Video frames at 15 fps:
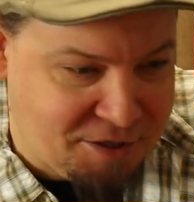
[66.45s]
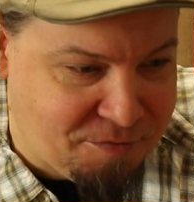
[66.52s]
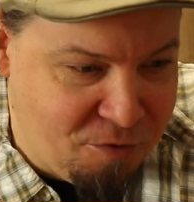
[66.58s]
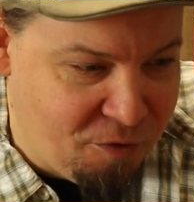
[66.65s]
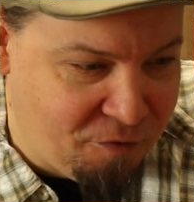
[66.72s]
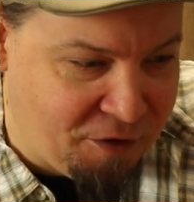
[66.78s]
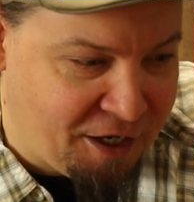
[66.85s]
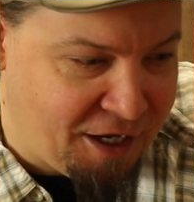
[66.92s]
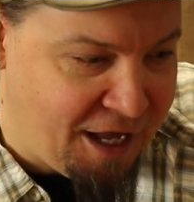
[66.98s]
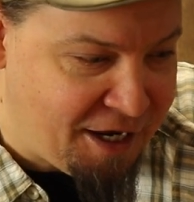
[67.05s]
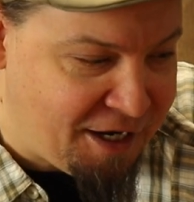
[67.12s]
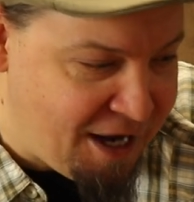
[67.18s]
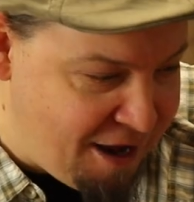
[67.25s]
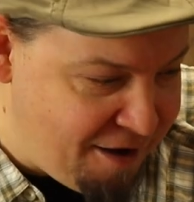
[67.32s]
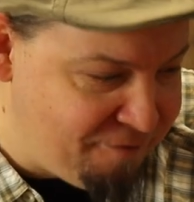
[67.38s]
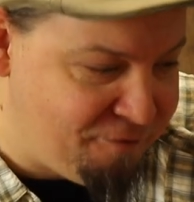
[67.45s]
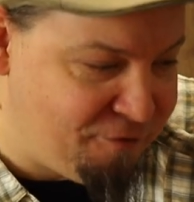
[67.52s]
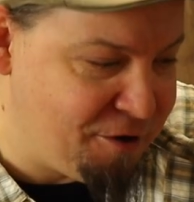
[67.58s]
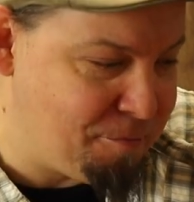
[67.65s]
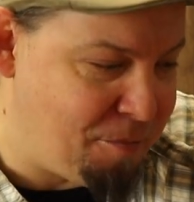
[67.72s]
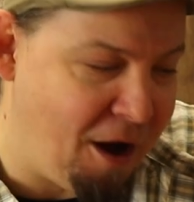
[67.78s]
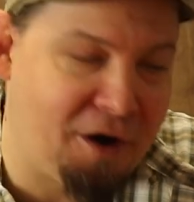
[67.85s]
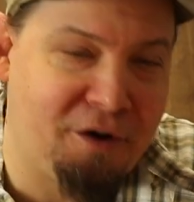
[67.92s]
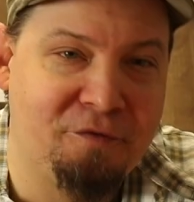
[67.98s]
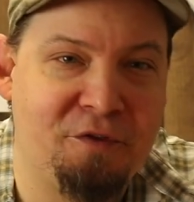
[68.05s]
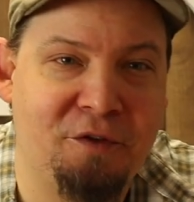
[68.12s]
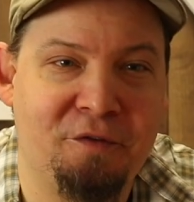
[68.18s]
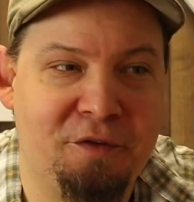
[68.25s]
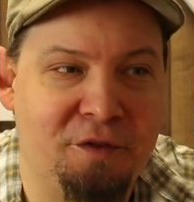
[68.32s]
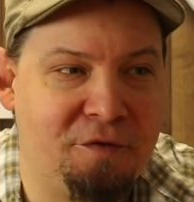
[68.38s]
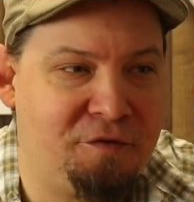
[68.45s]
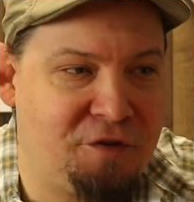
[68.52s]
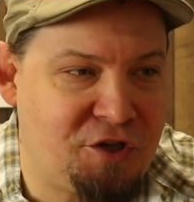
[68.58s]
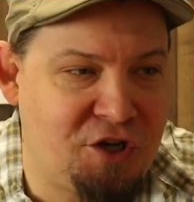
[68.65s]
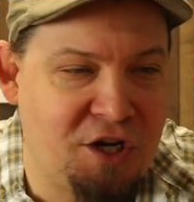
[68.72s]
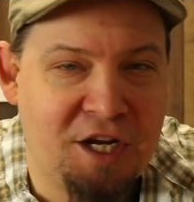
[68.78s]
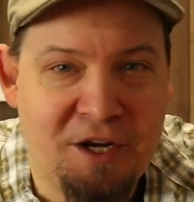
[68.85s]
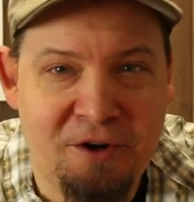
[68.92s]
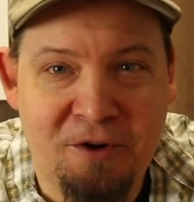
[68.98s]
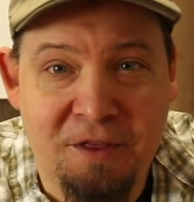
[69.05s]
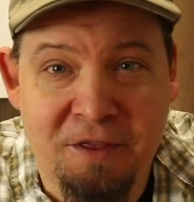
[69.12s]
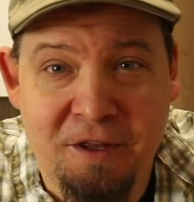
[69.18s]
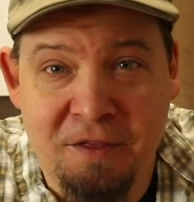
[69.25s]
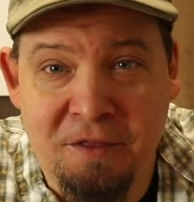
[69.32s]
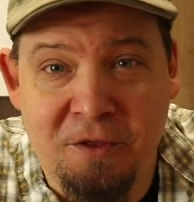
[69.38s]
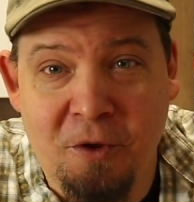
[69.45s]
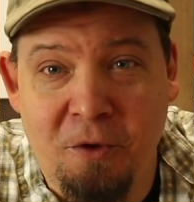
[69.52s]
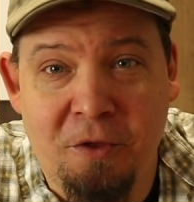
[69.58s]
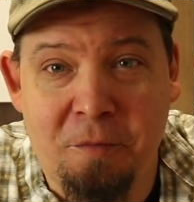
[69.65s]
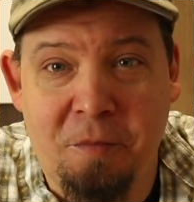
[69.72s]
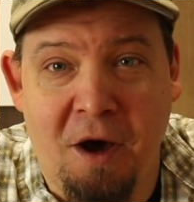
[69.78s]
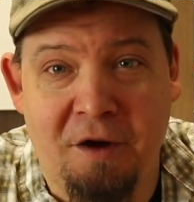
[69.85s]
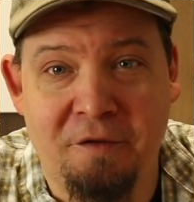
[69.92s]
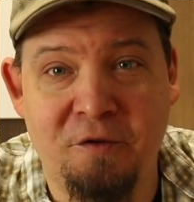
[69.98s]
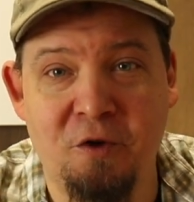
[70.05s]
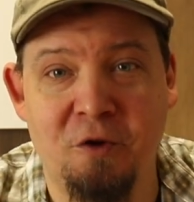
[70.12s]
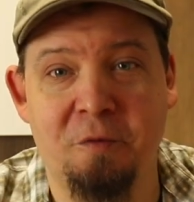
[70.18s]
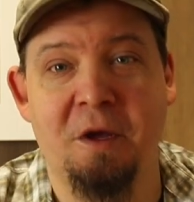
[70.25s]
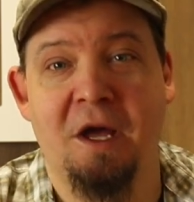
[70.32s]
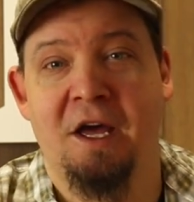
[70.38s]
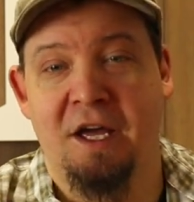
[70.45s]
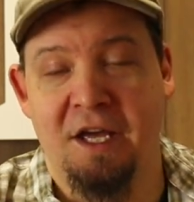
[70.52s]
moving and every part of the fishing here in the northern part of Europe